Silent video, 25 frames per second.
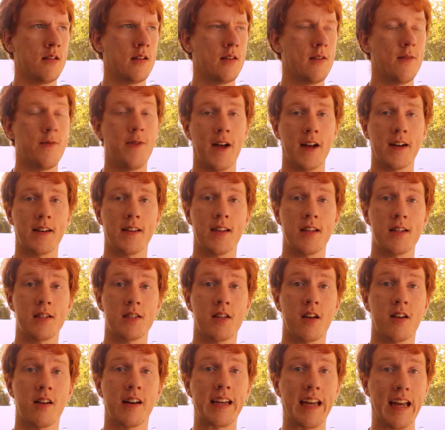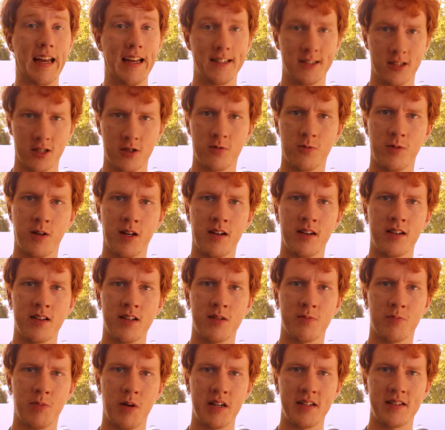The fact that Sonic isn't wearing
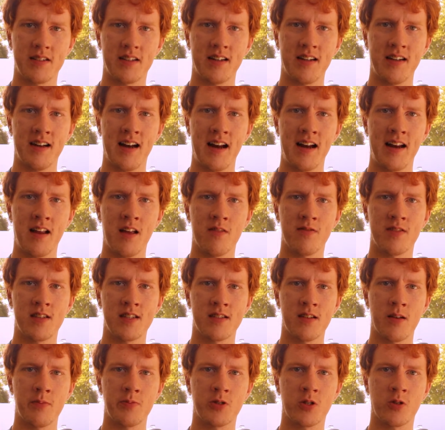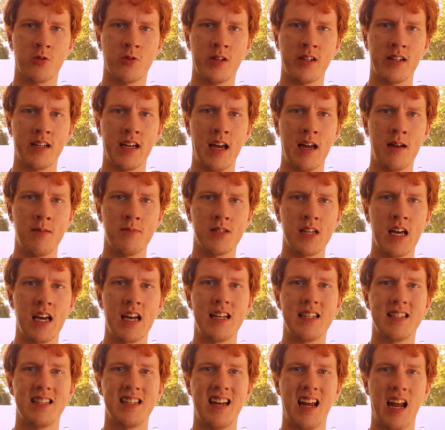this bracelet in any of the subsequent games
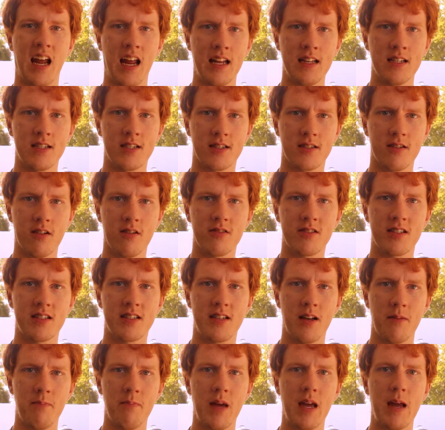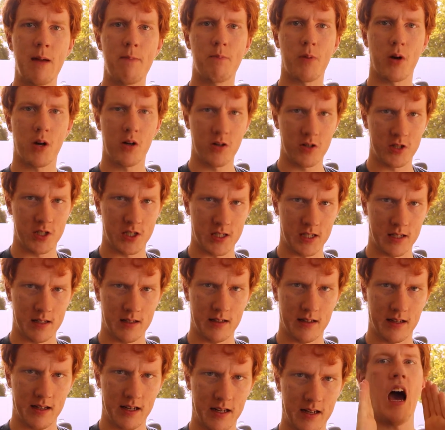is an insult to me
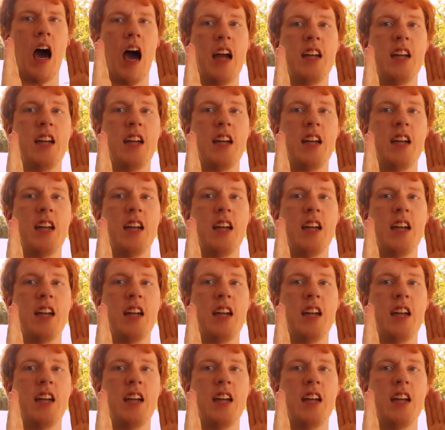personally.